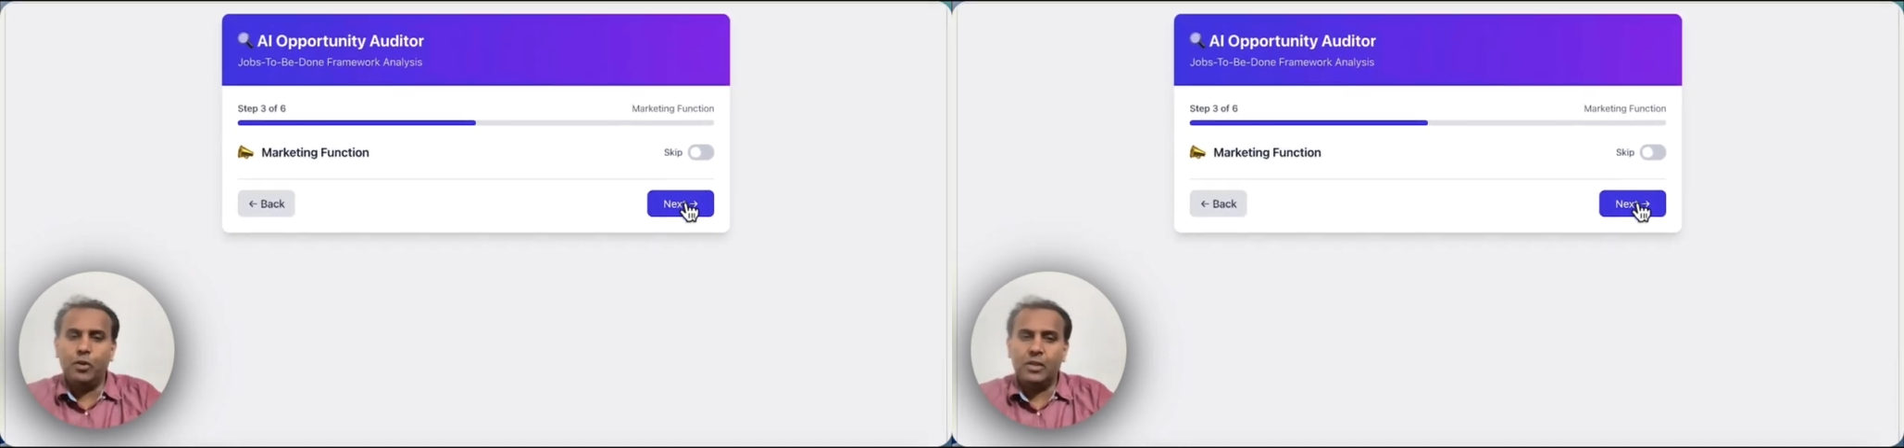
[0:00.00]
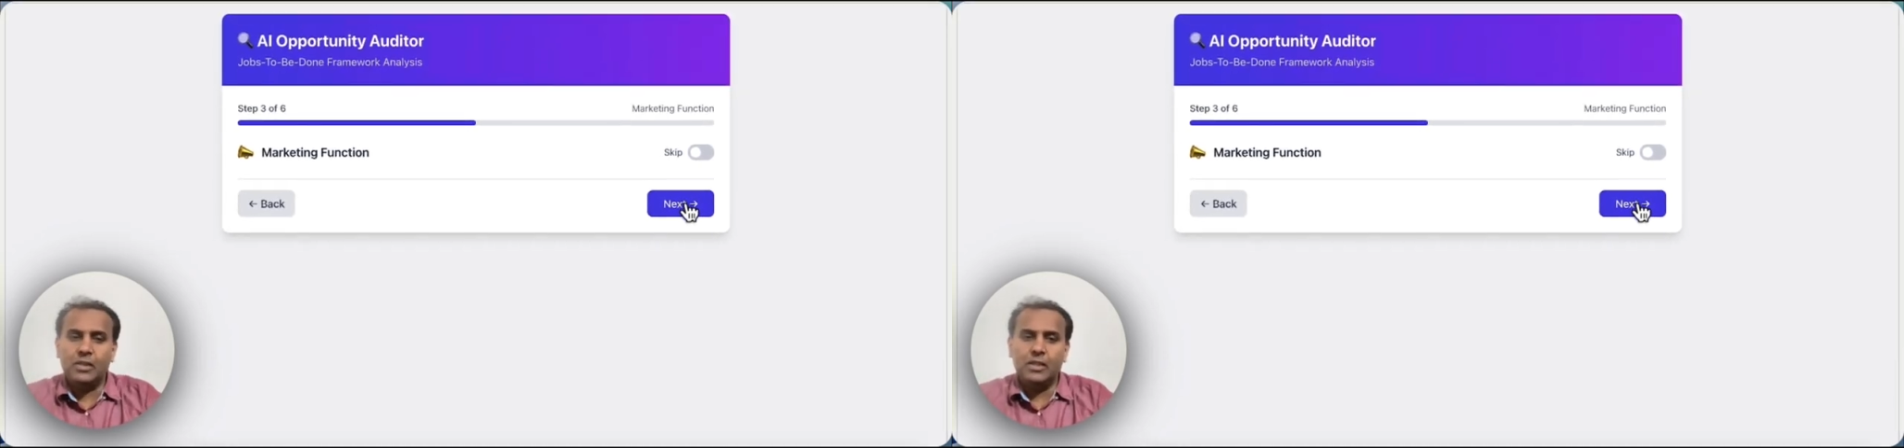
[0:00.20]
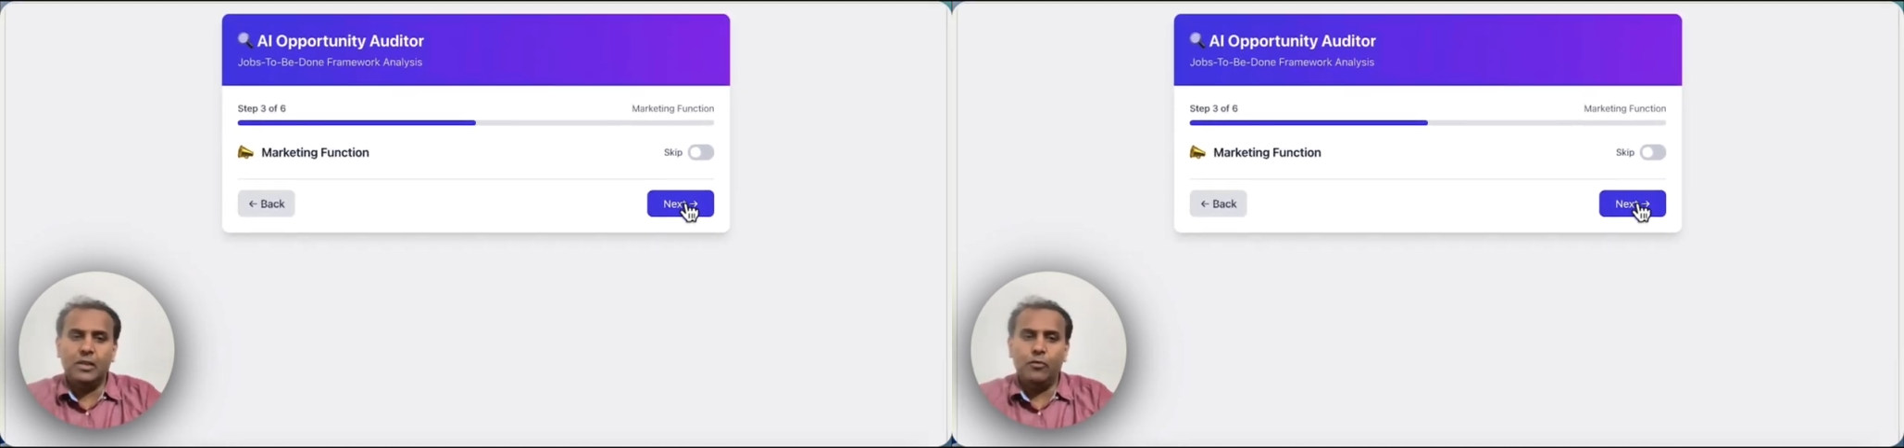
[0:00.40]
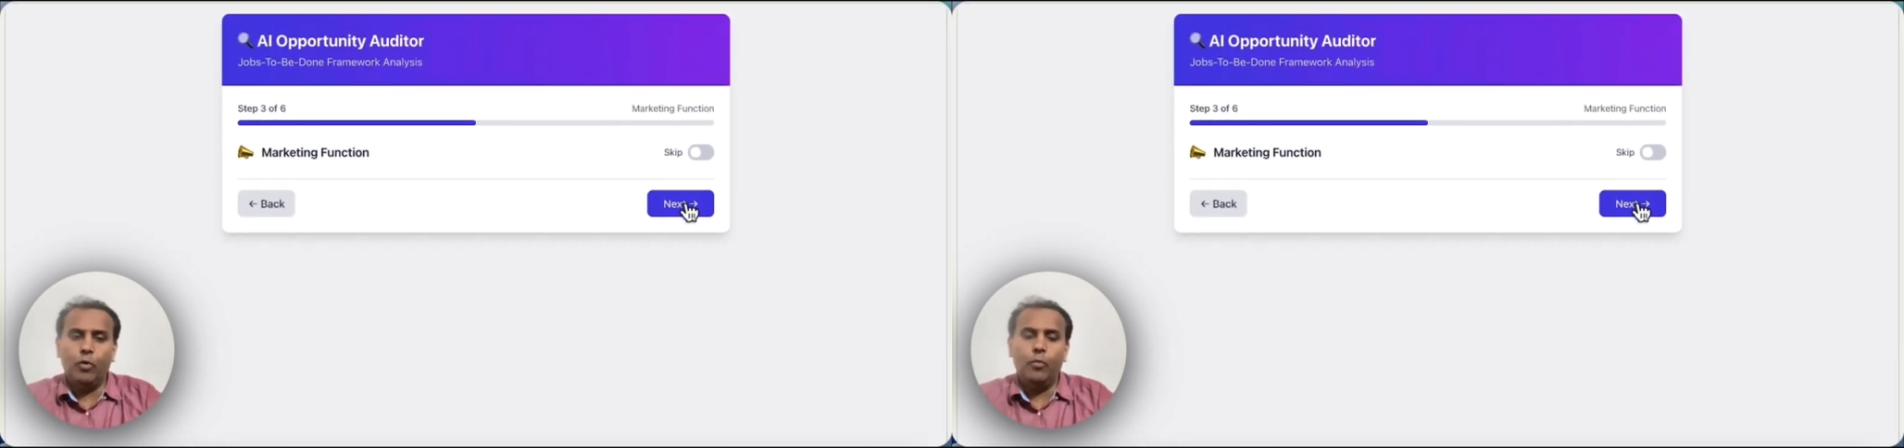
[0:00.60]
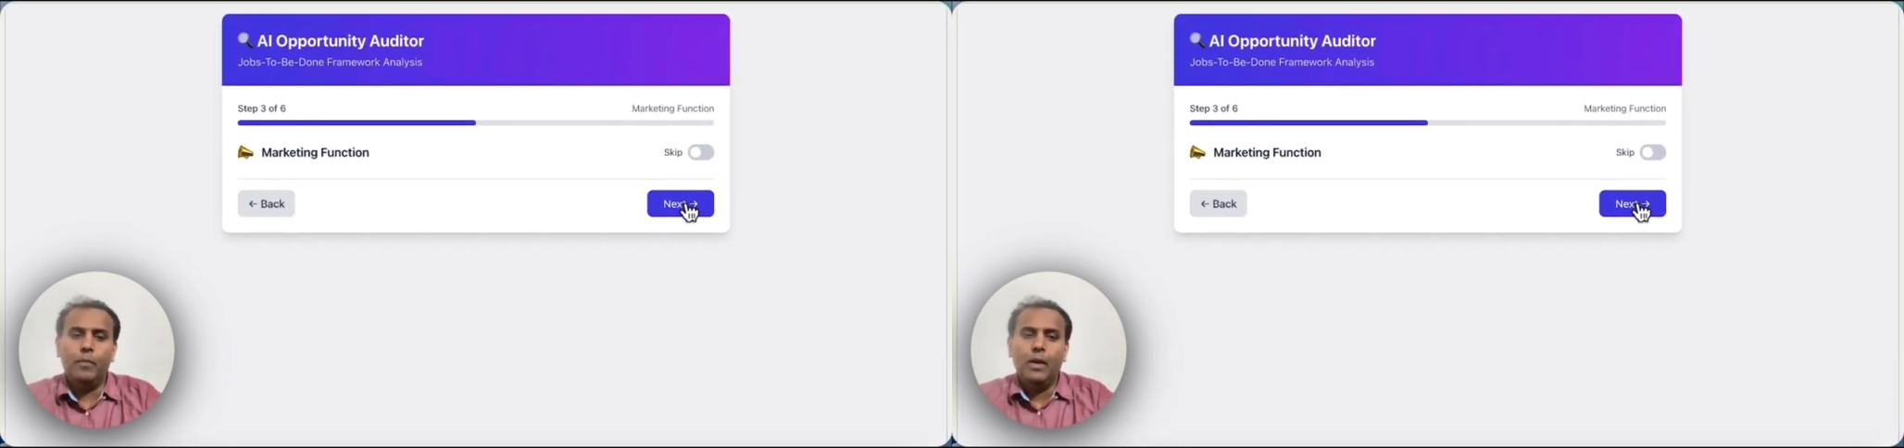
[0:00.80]

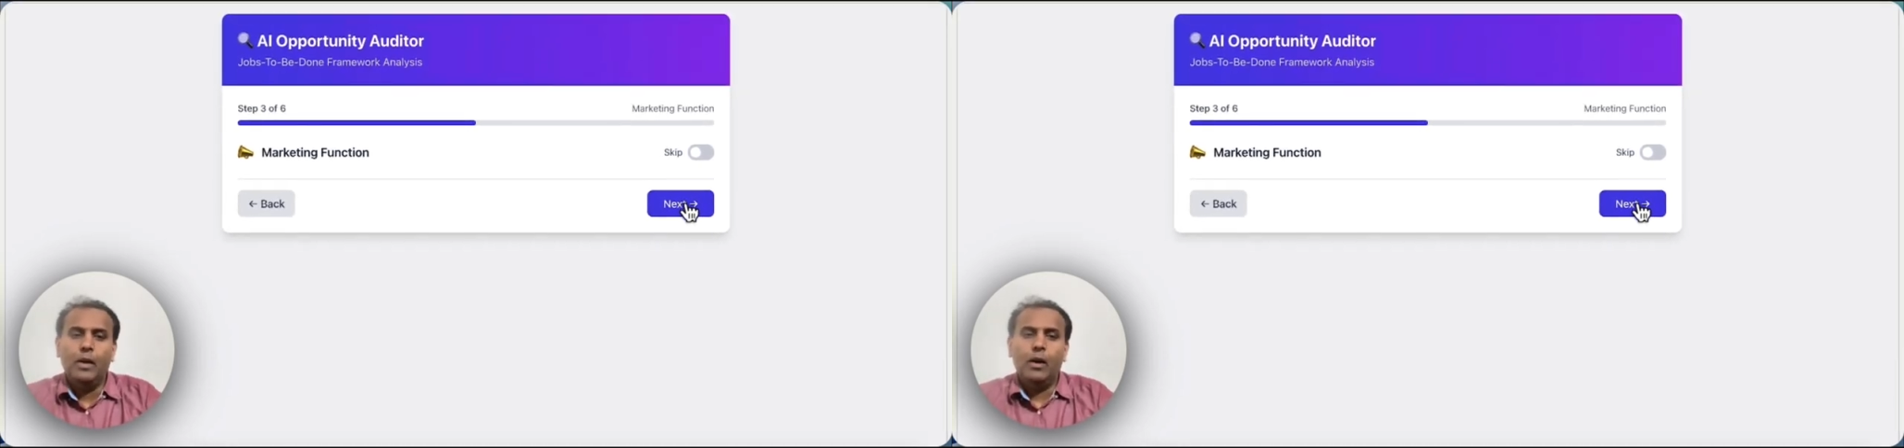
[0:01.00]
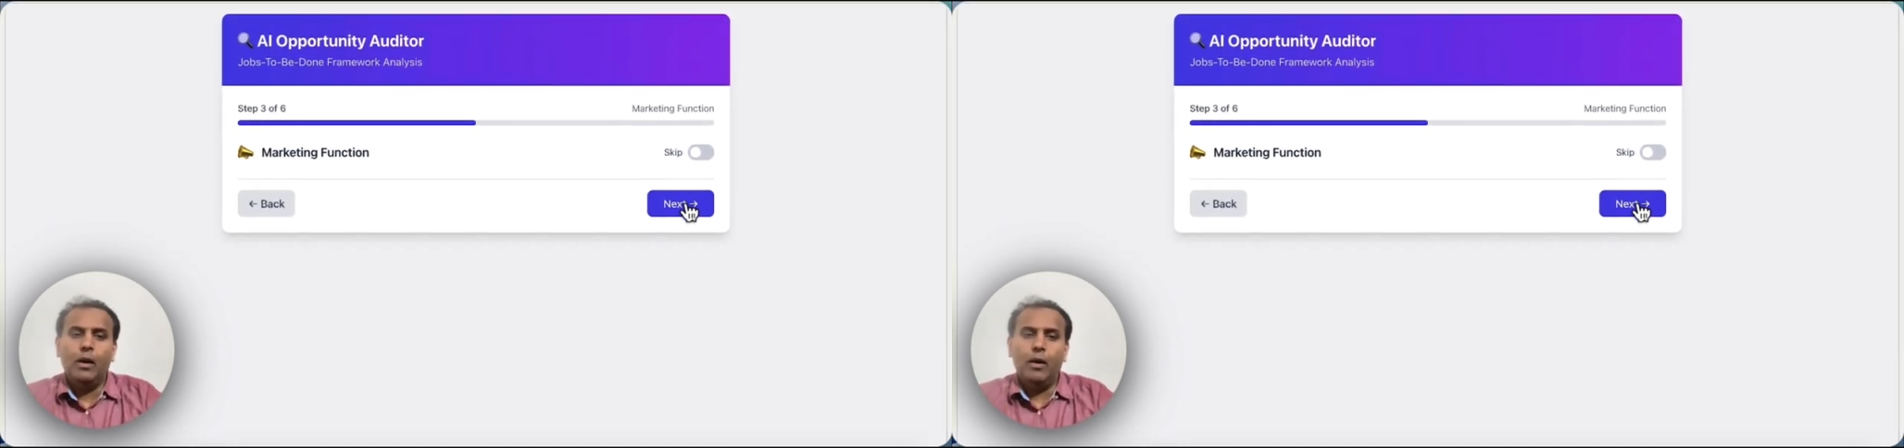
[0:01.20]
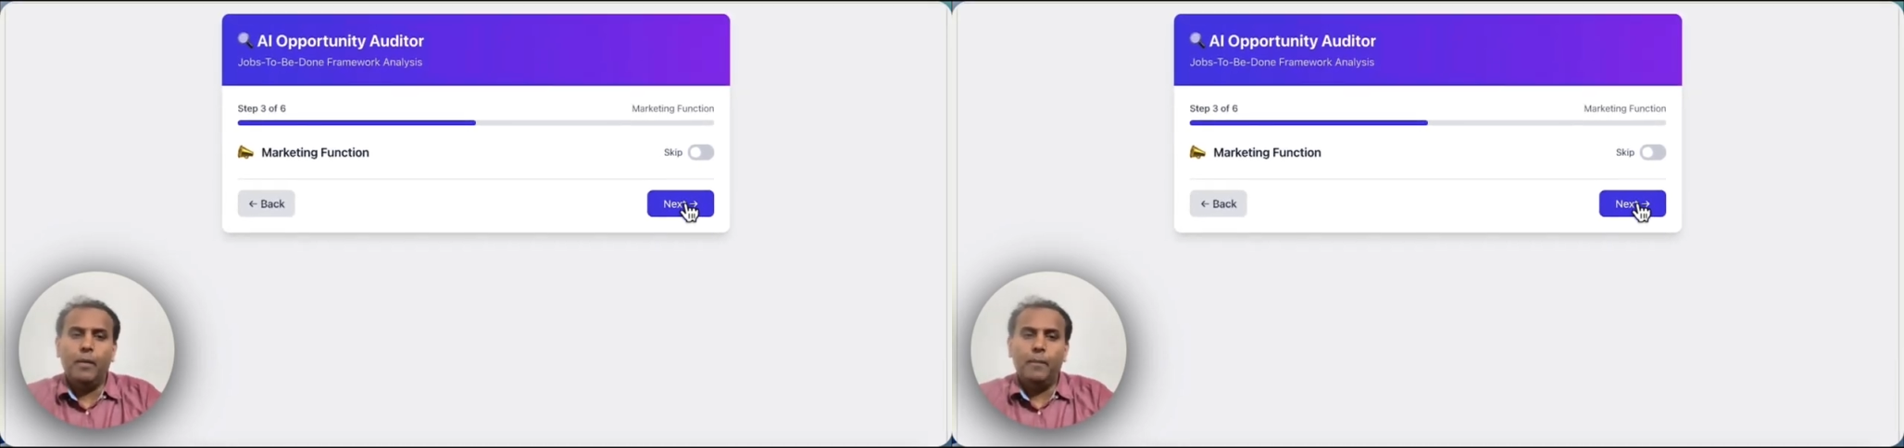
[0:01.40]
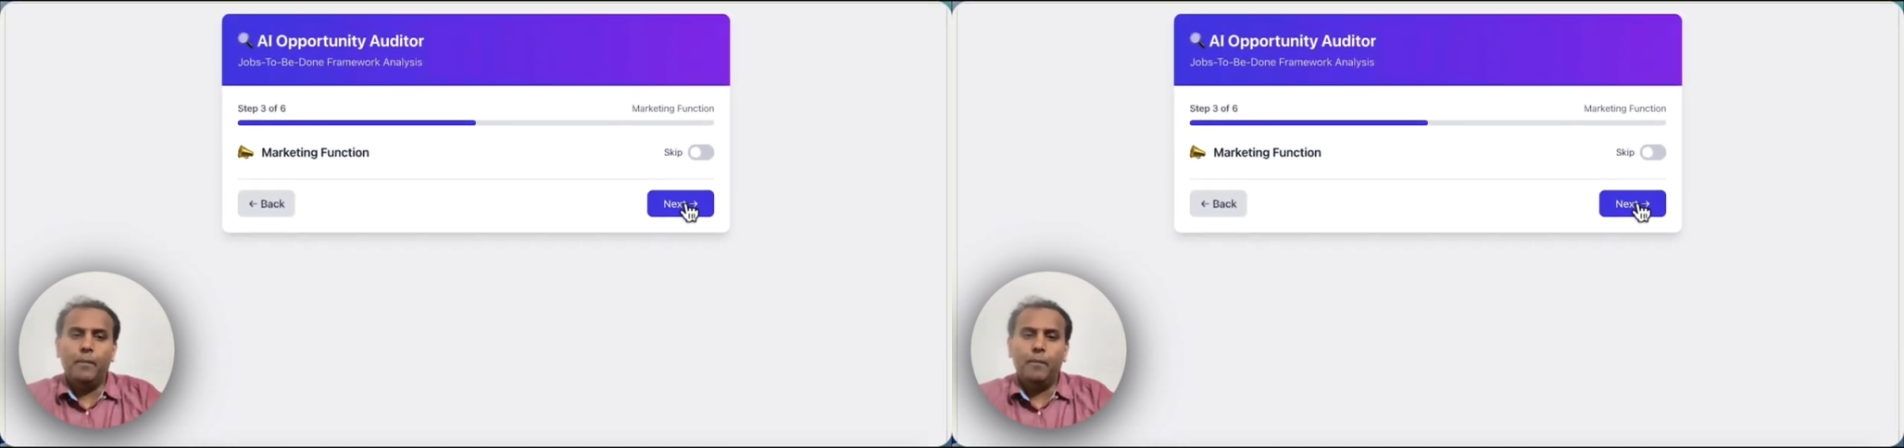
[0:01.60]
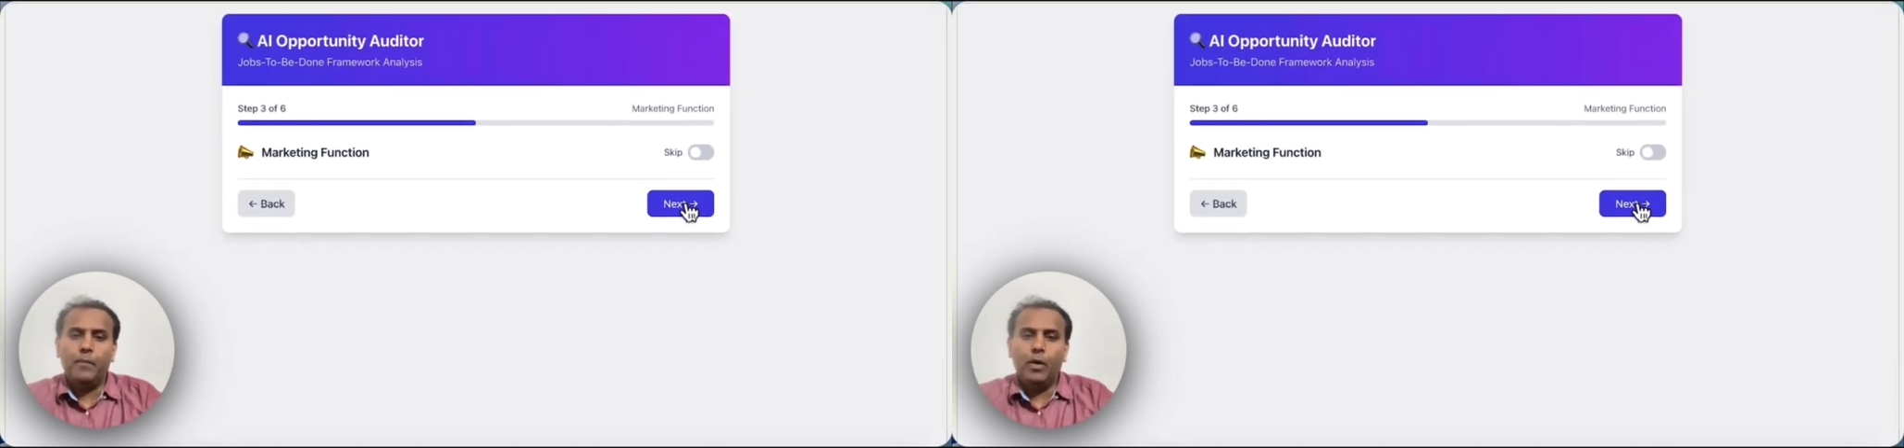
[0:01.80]
CEO,
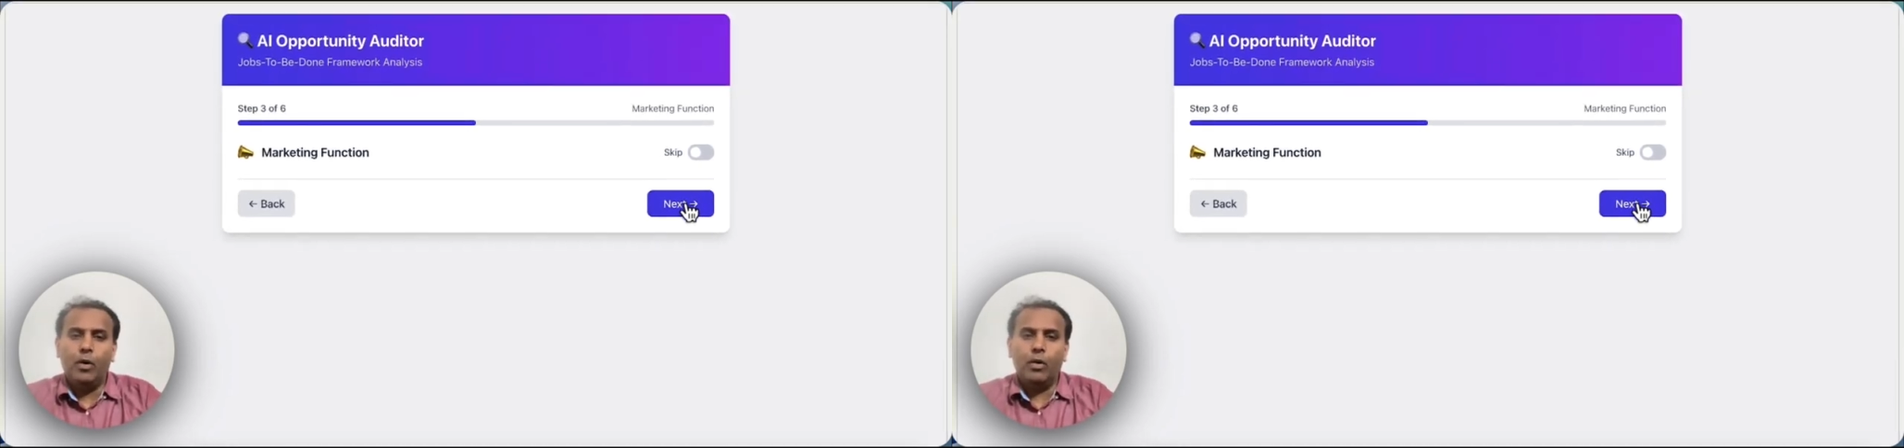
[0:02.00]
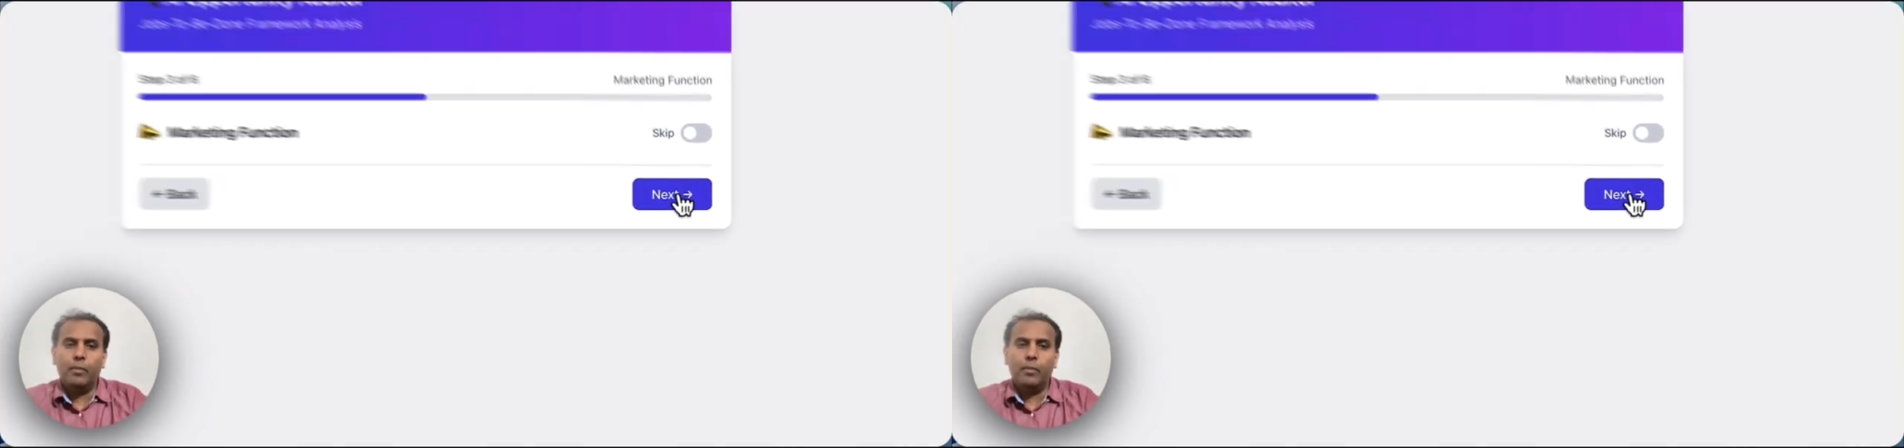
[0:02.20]
or